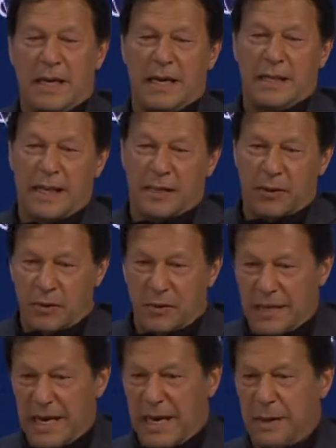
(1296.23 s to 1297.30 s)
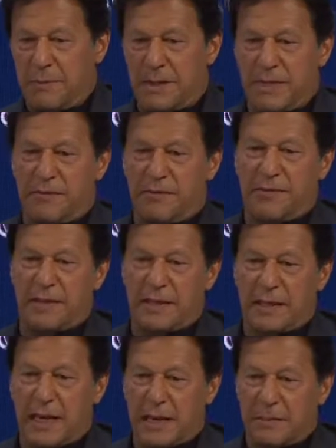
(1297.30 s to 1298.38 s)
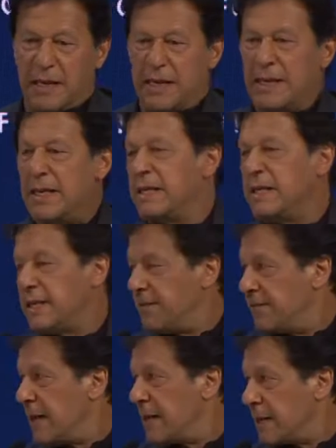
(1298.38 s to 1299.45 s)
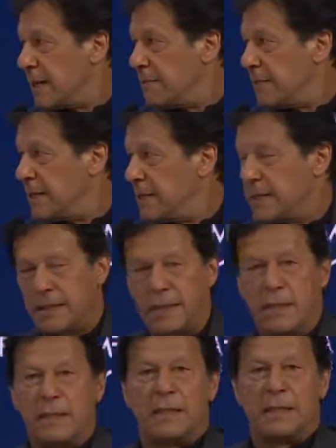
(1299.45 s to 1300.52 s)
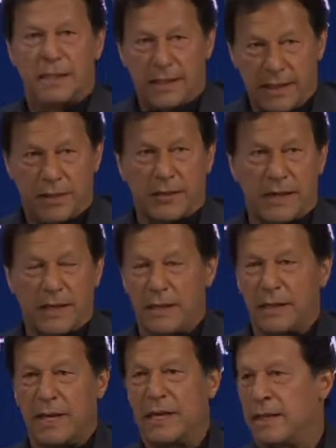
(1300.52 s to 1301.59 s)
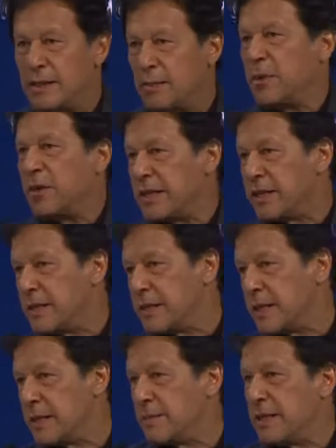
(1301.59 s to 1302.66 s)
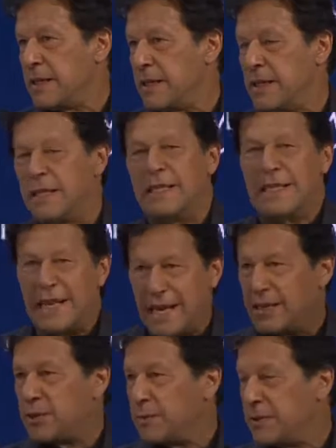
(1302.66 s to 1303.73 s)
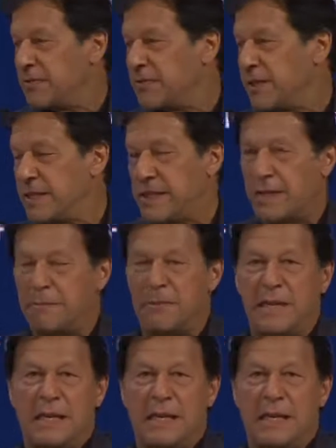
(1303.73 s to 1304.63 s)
And that can only happen if Taliban and the Afghan government, they sit together and there's a political settlement. That has to be the first step.